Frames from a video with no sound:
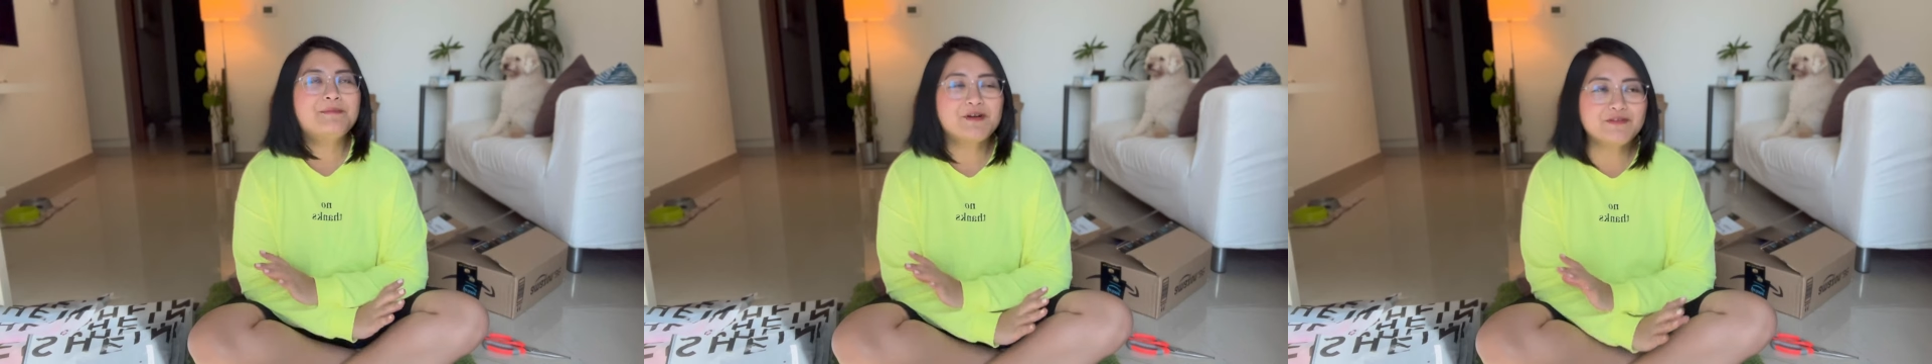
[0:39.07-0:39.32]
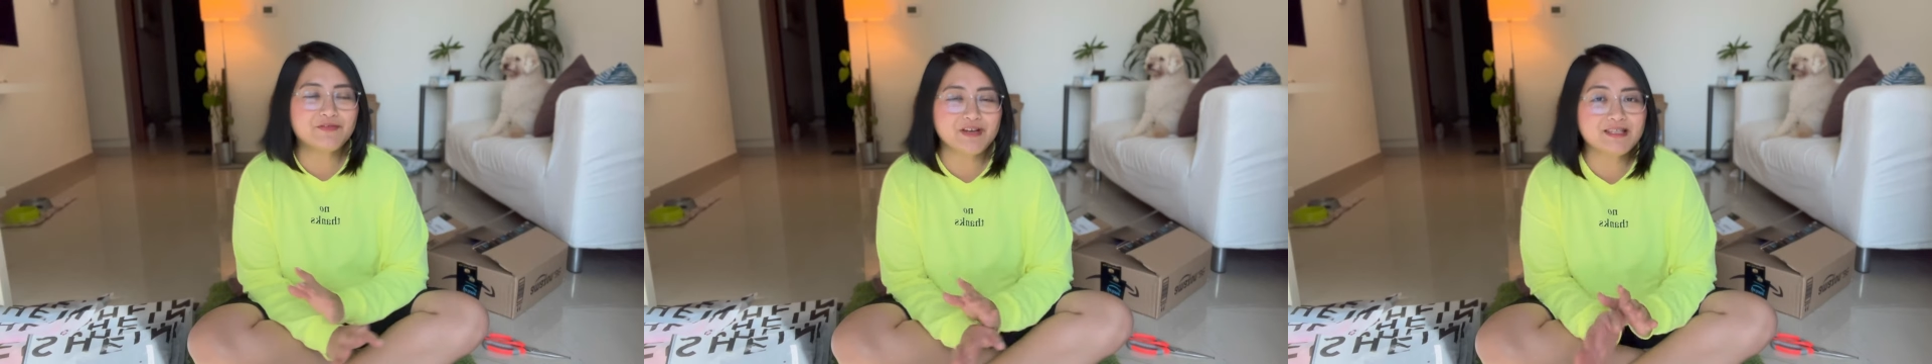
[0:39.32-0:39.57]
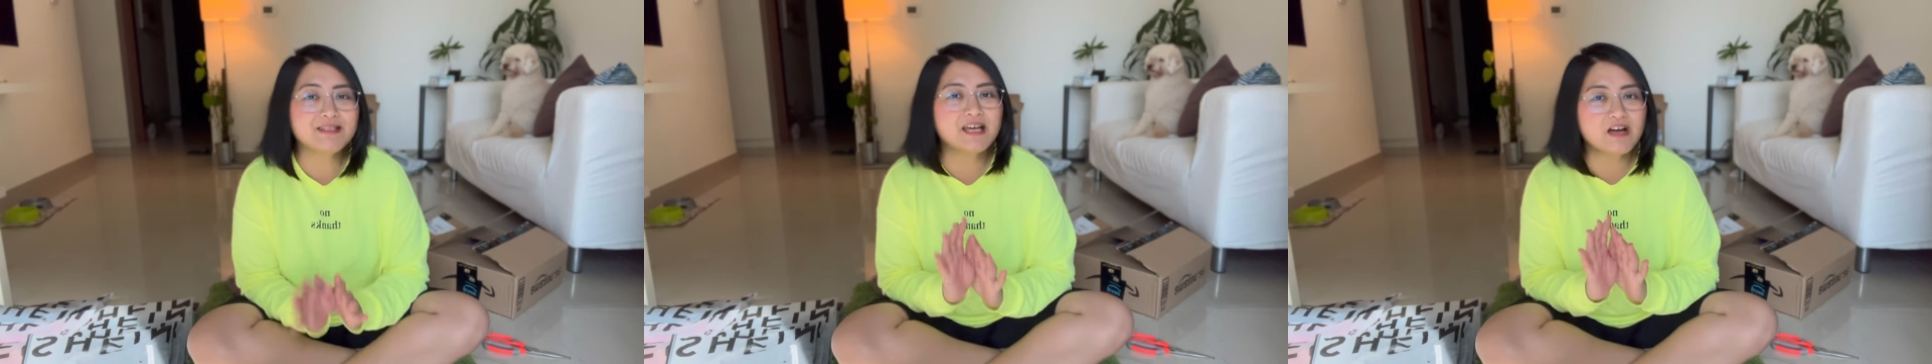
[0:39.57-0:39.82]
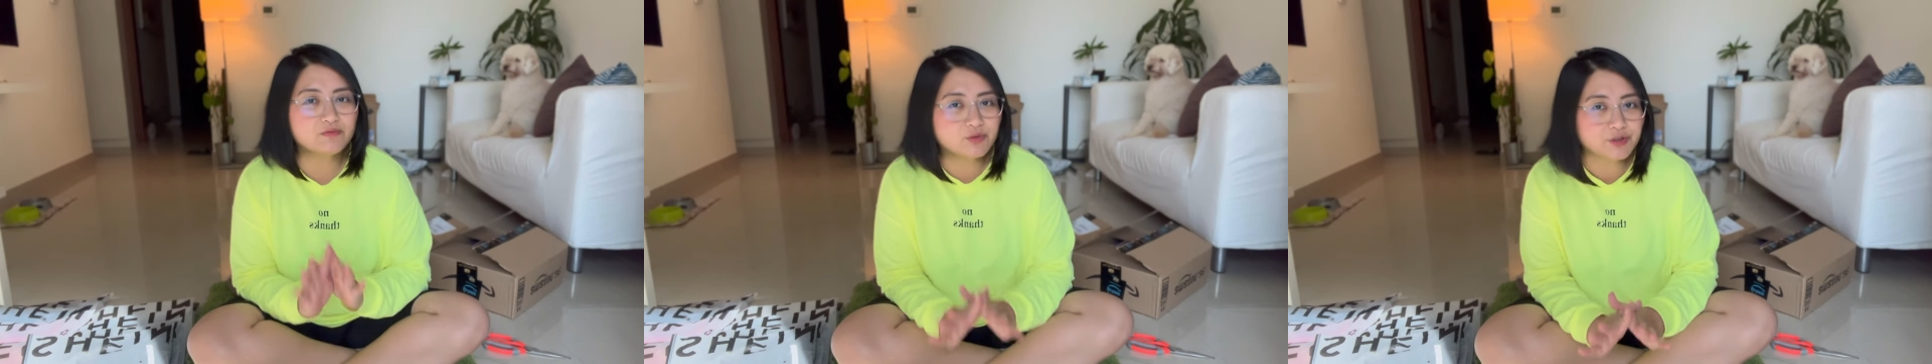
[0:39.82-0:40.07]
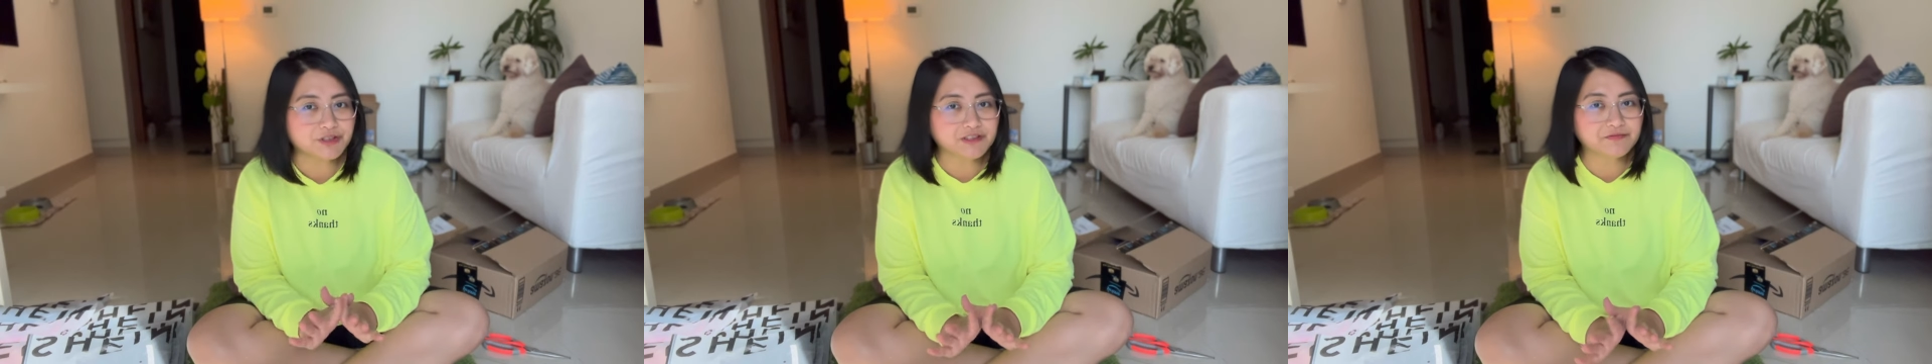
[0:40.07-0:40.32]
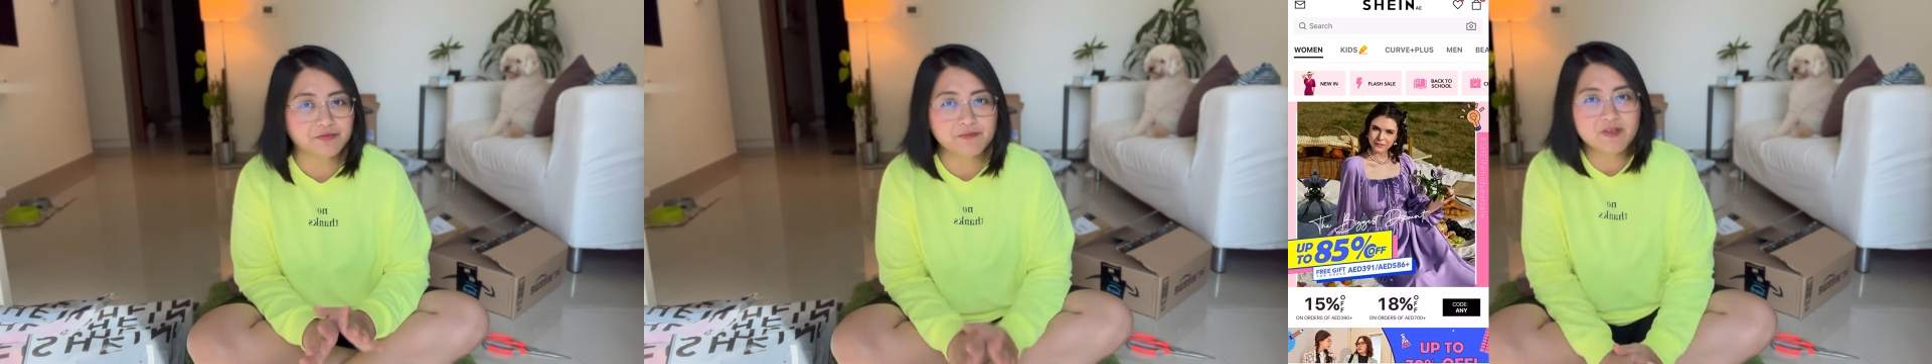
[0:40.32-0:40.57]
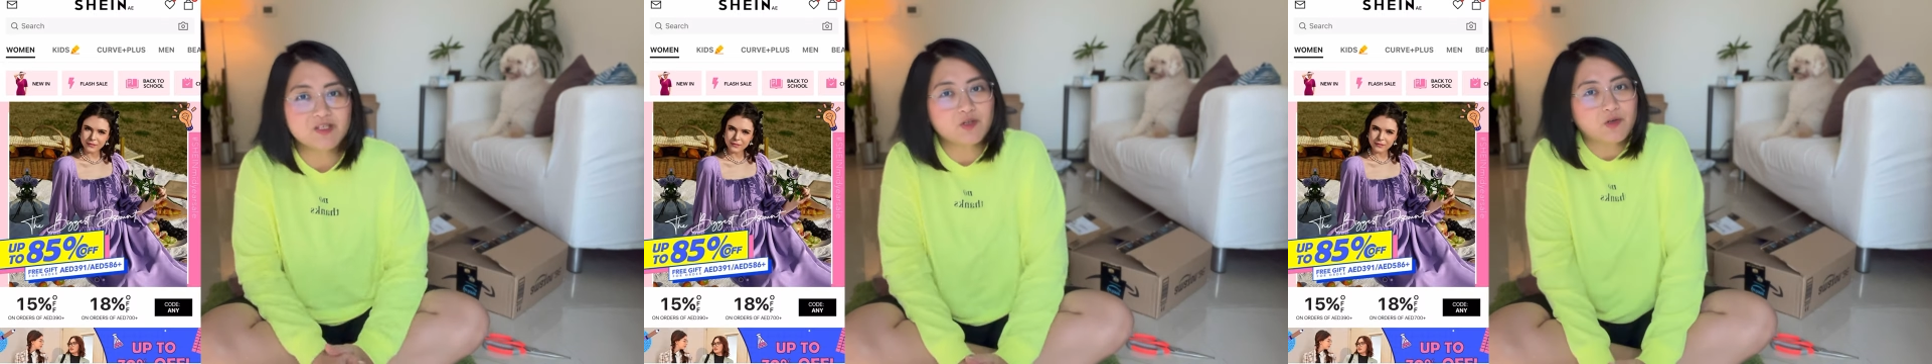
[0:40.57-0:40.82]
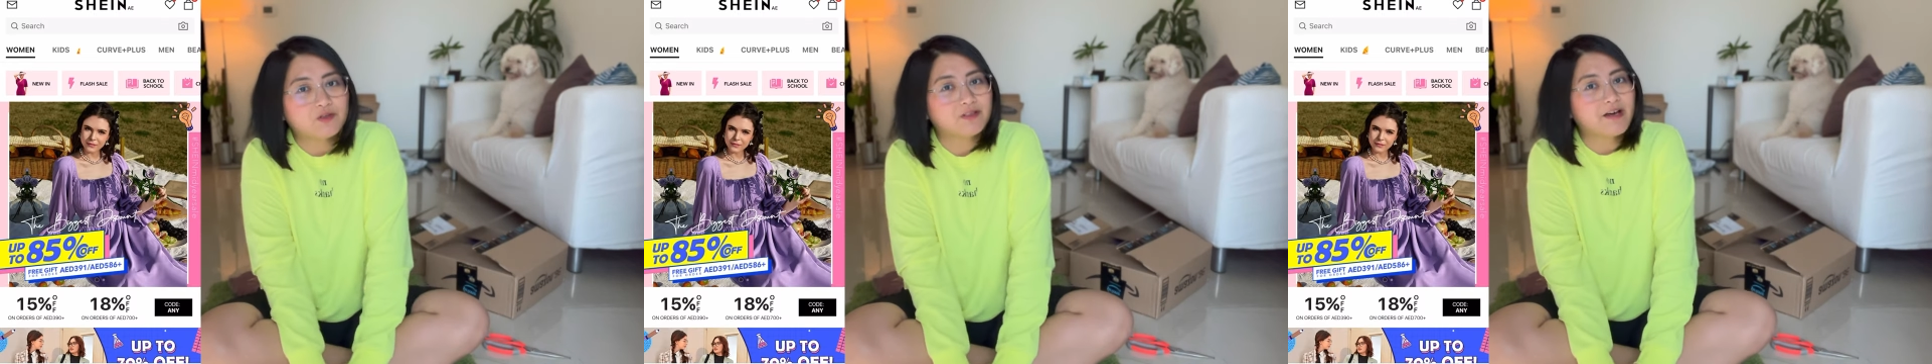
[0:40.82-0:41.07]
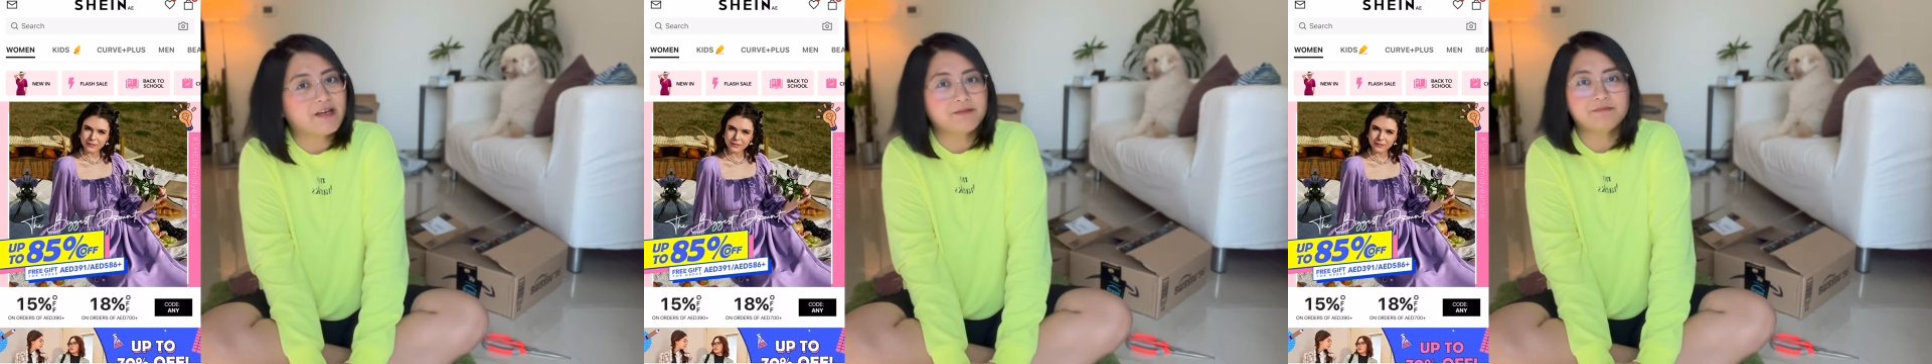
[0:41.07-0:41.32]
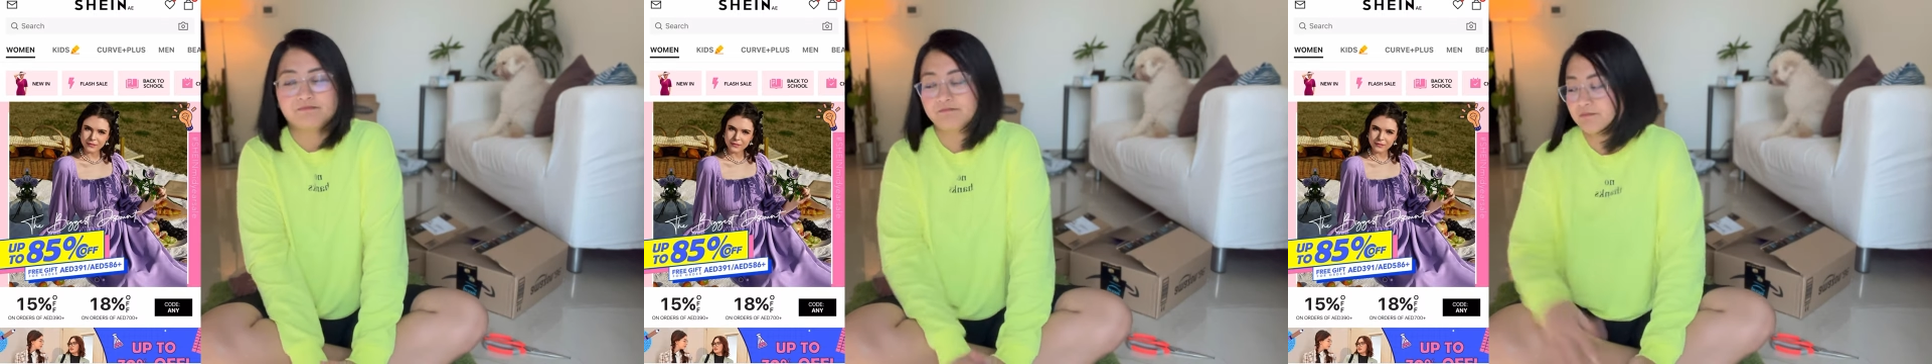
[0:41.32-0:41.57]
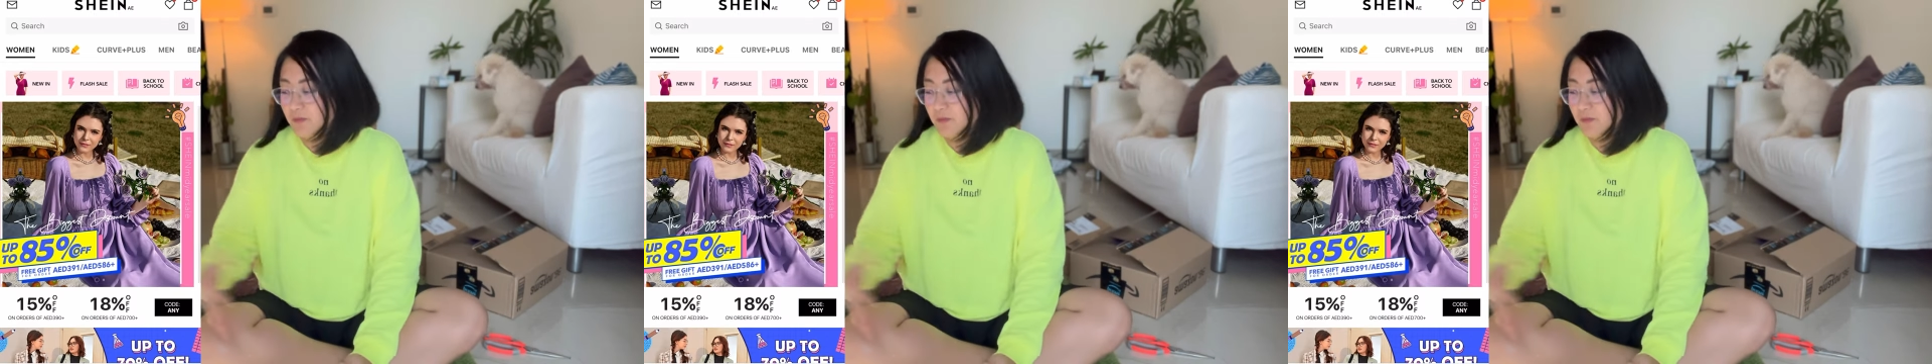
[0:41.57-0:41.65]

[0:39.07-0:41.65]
My friends have ordered from this online